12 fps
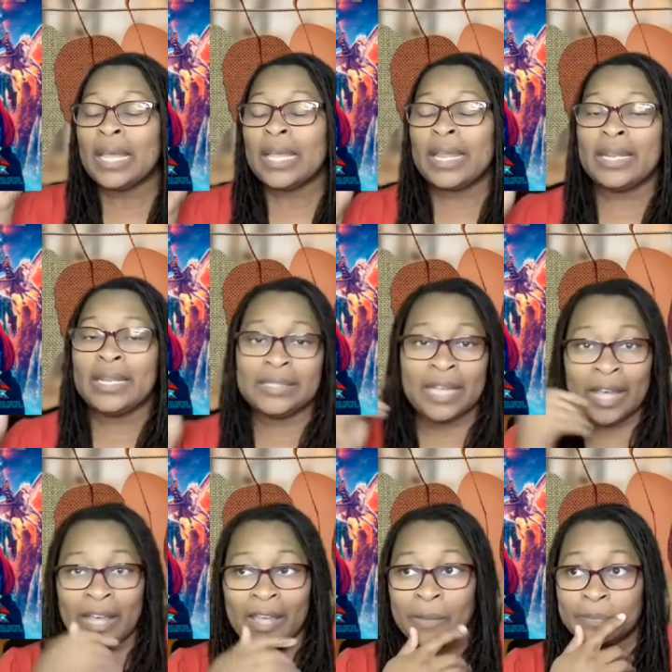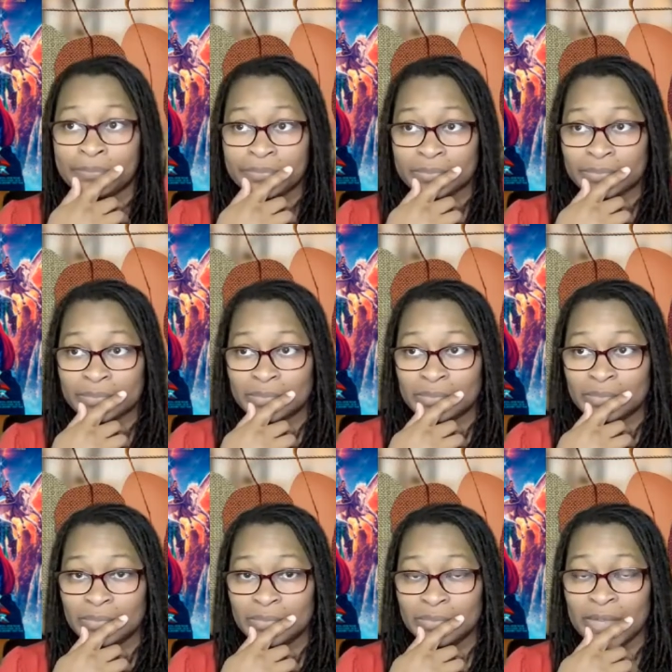Anytime
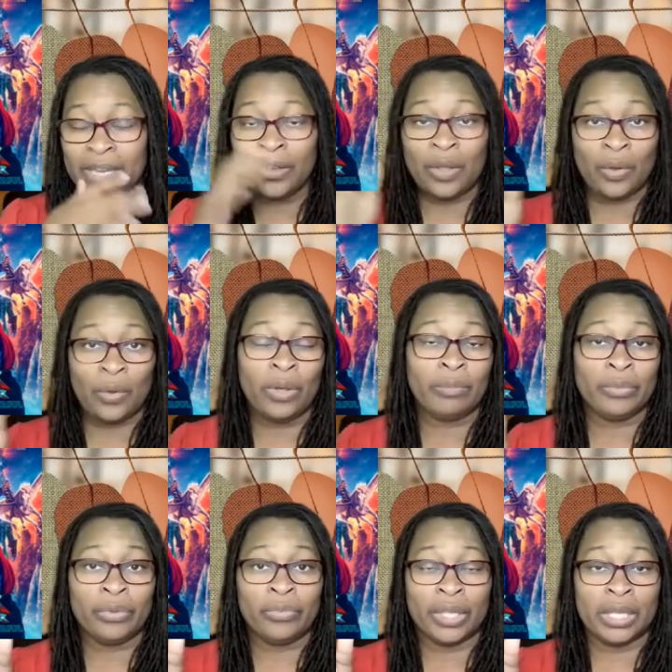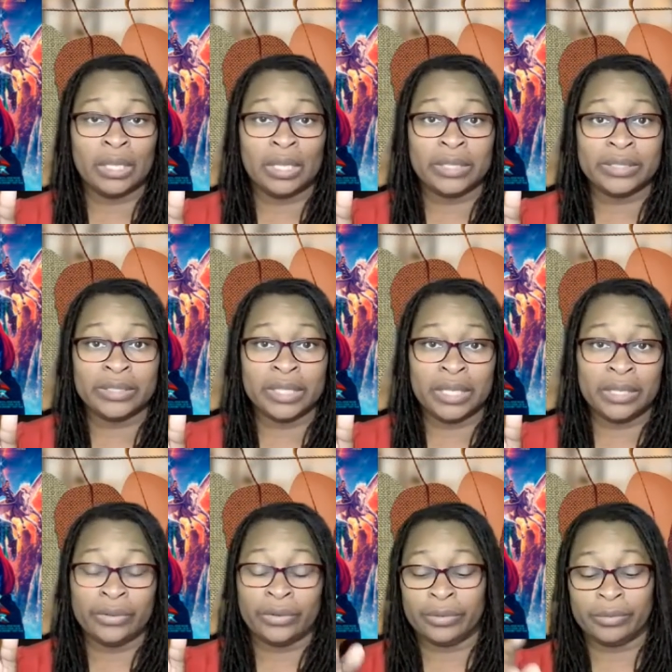I know a movie is
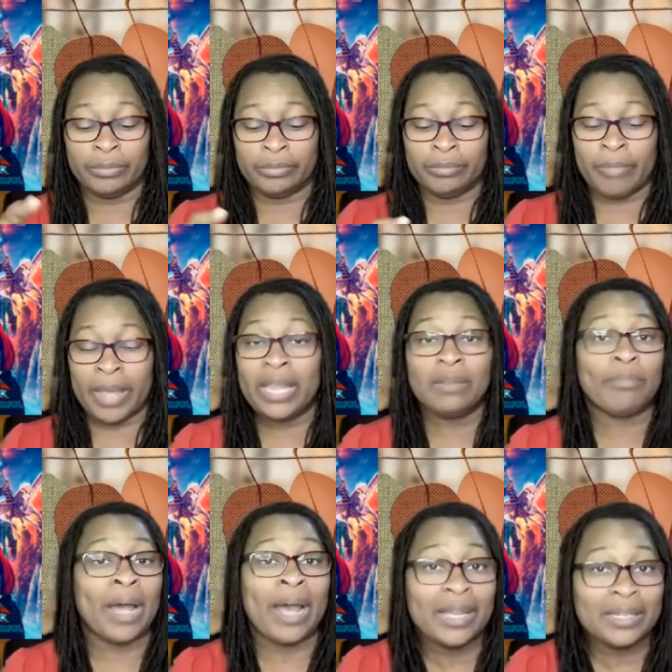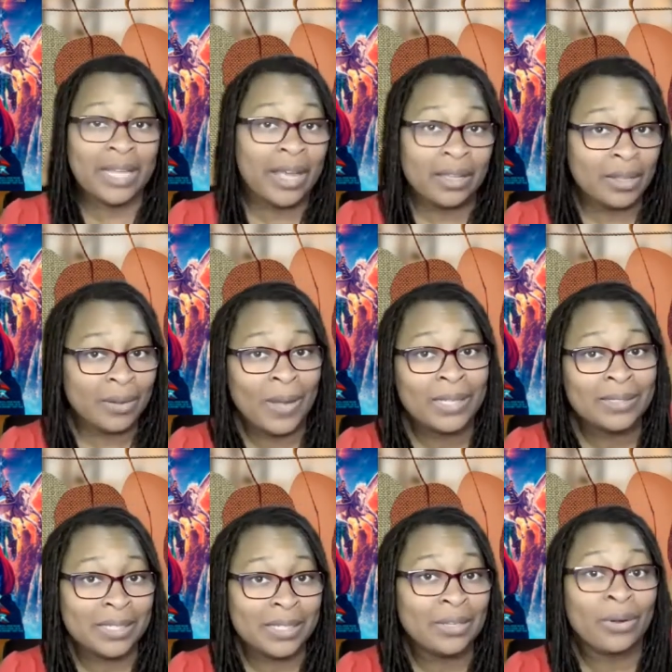either made by Taika
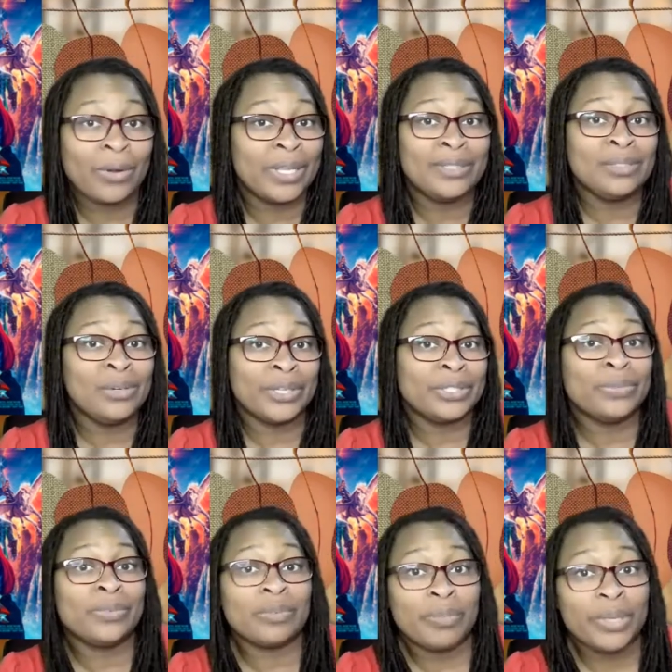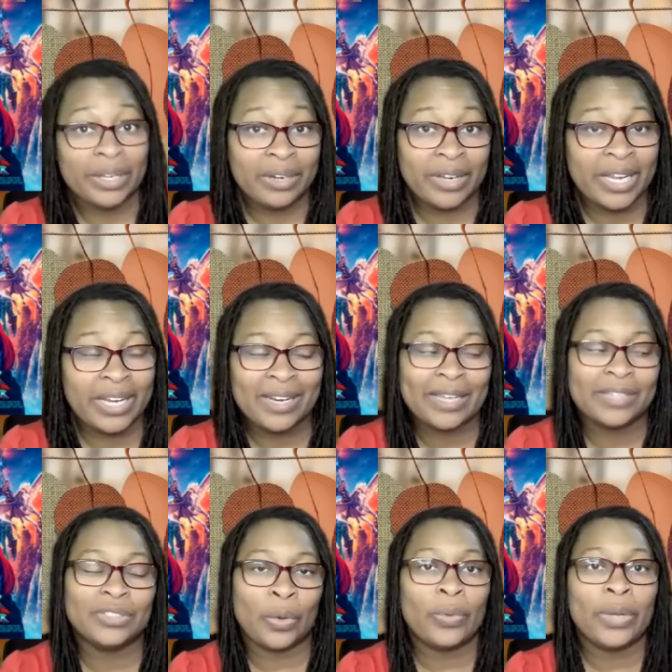Waititi or he's going to appear in it. I
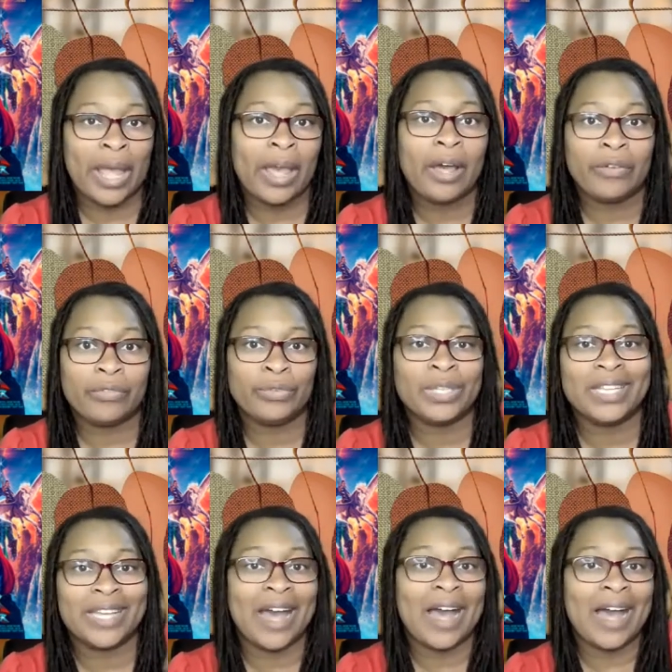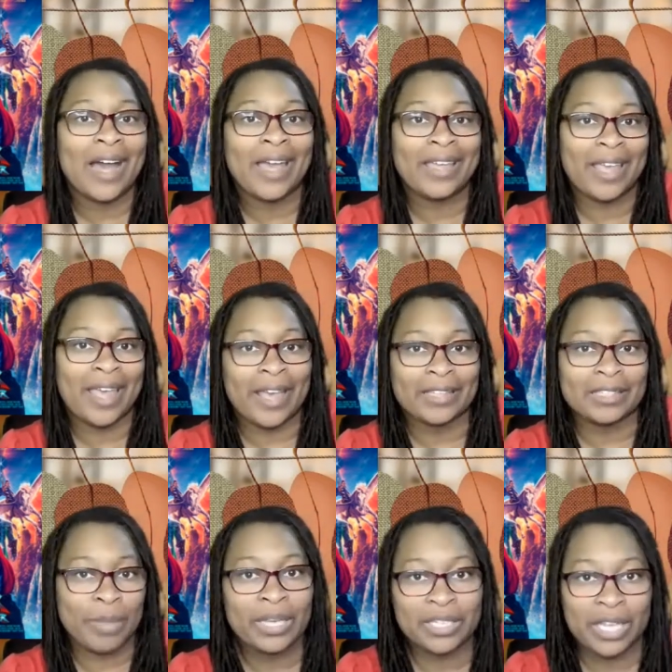don't have really high
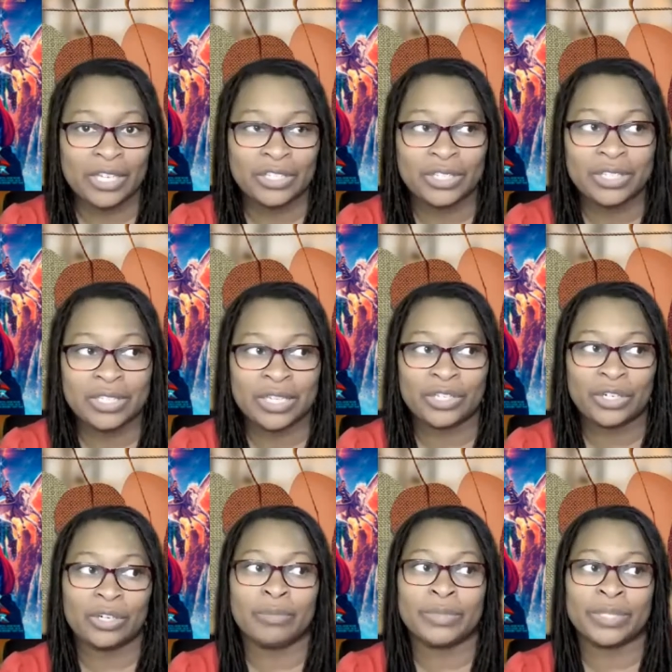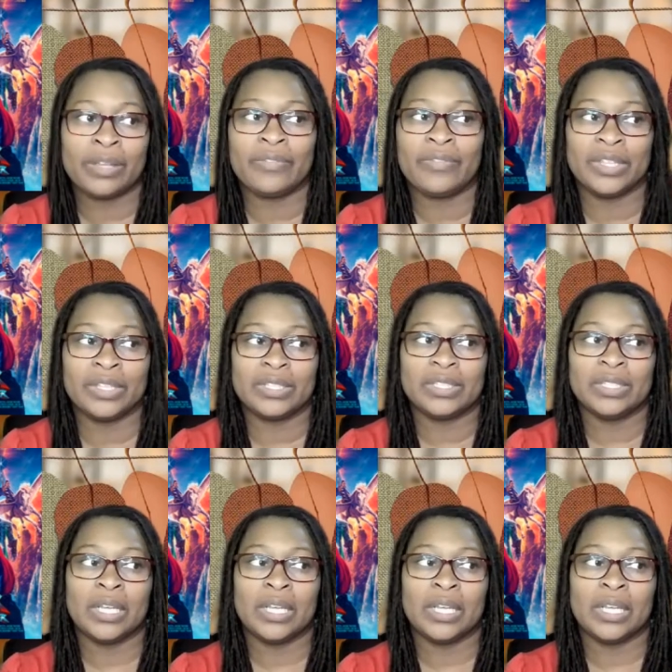expectations in terms of this